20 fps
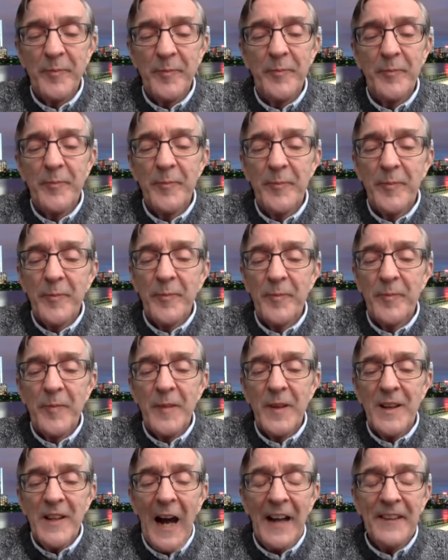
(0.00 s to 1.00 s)
What's that?
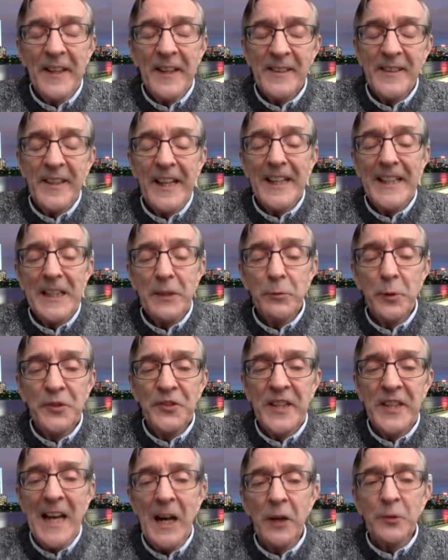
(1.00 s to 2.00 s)
I think Danny was
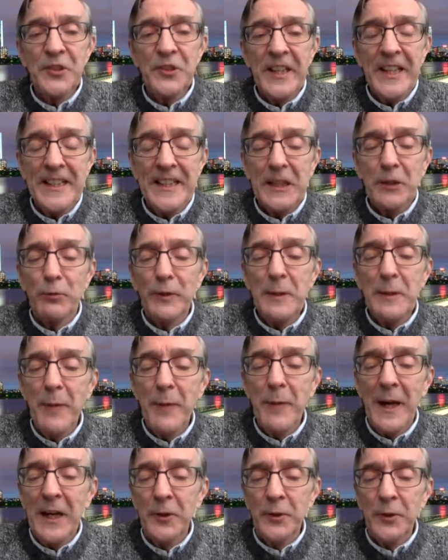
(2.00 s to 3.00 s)
the outstanding
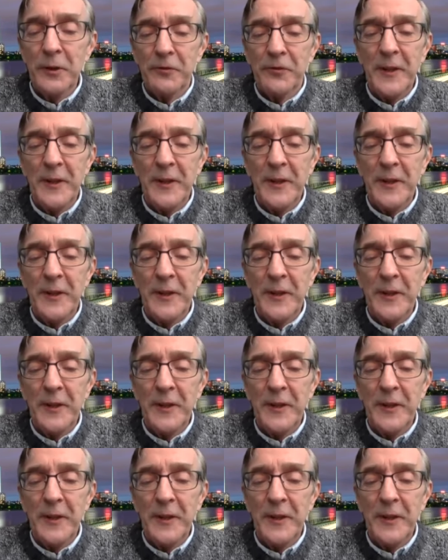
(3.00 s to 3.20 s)
rebounder